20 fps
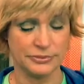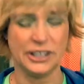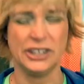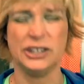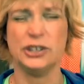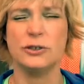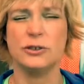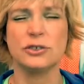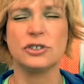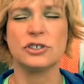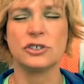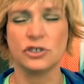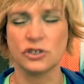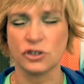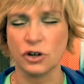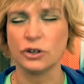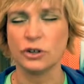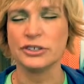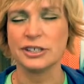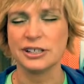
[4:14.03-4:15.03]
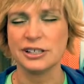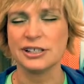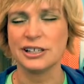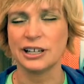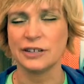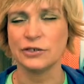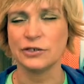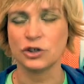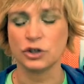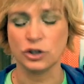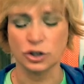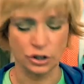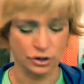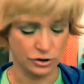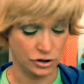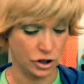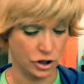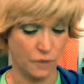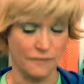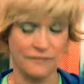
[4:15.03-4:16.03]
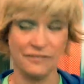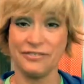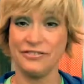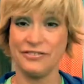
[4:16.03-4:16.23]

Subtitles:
He used salt instead of sugar. So